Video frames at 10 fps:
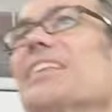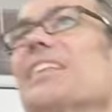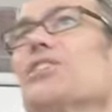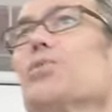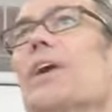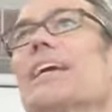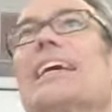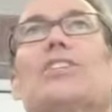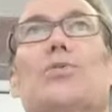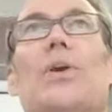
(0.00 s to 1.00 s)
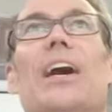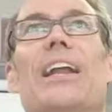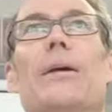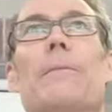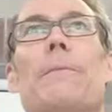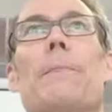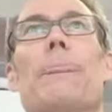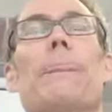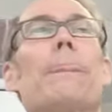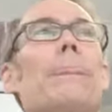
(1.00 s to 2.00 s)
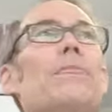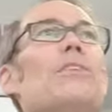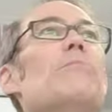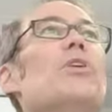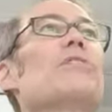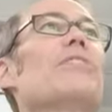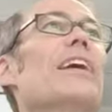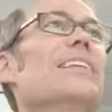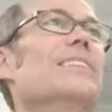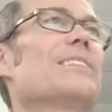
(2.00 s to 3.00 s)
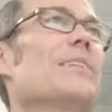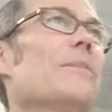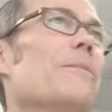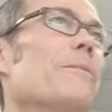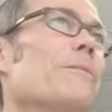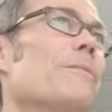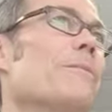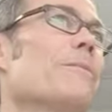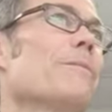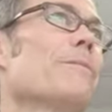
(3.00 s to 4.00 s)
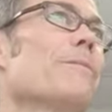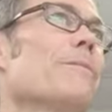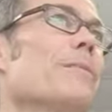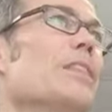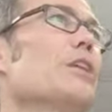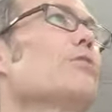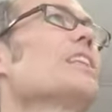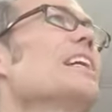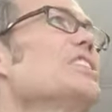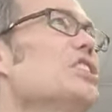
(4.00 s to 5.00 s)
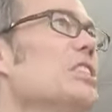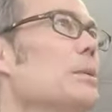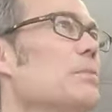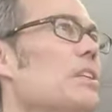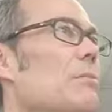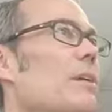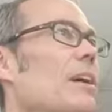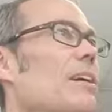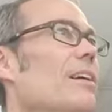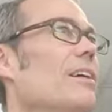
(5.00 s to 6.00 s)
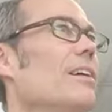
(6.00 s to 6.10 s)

in this way, guess what? You have more friends. Your relationships get better.